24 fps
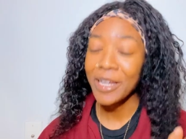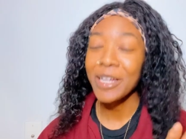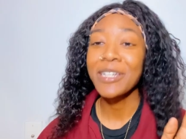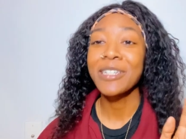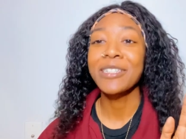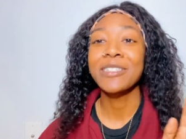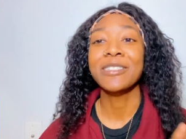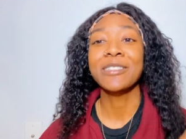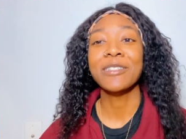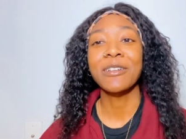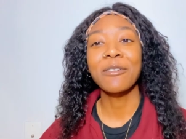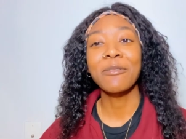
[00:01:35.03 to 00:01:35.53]

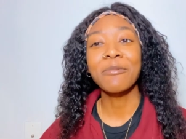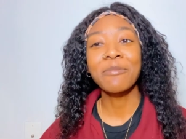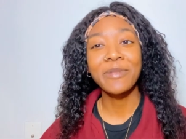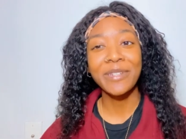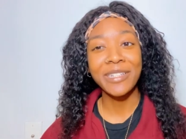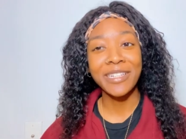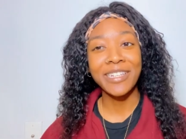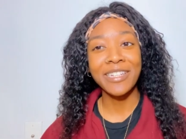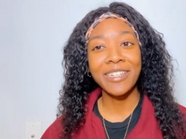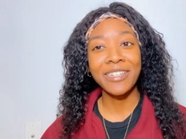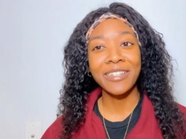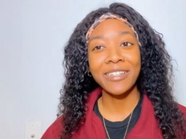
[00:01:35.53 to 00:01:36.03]
so
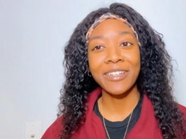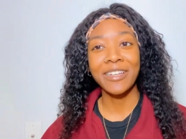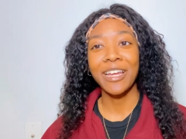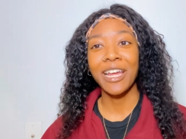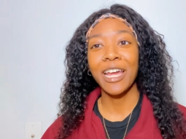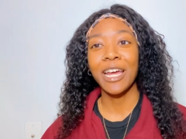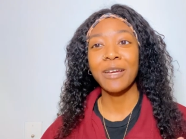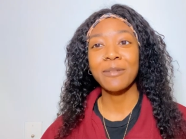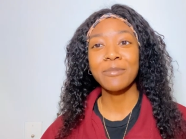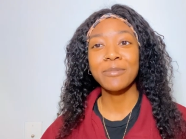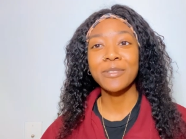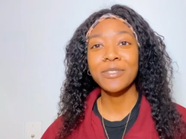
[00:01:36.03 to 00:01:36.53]
many
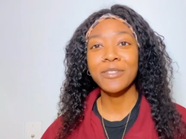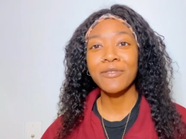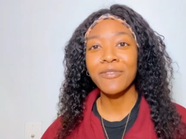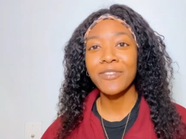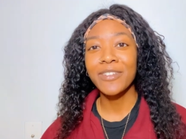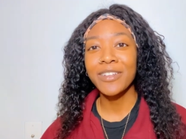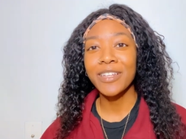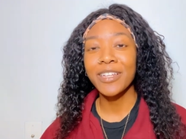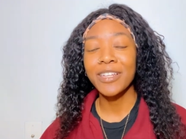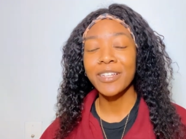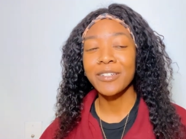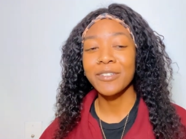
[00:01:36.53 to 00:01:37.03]
hamster
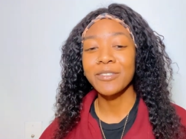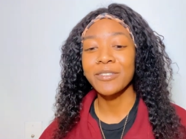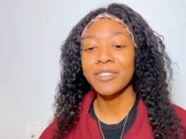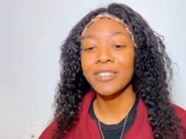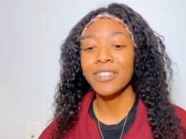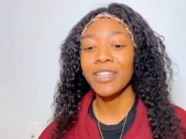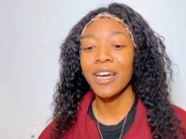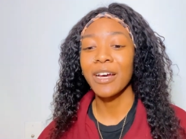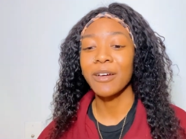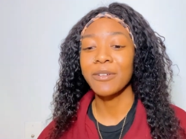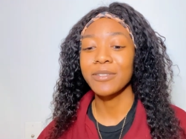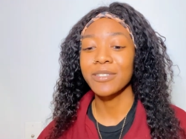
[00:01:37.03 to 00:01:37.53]
videos
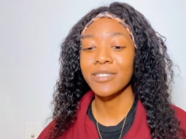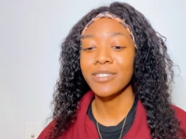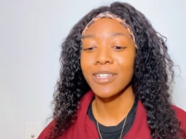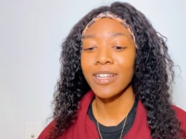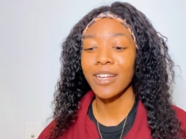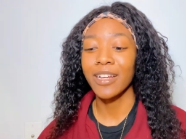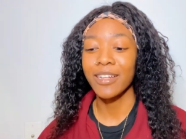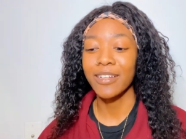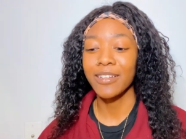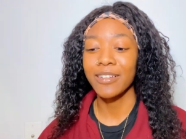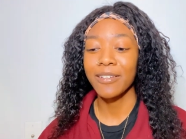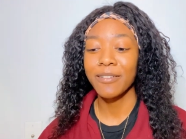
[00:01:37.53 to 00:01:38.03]
that i was
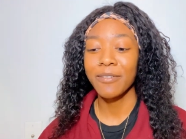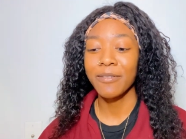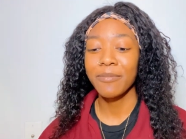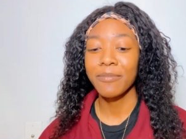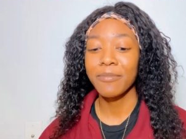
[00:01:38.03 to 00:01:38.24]
like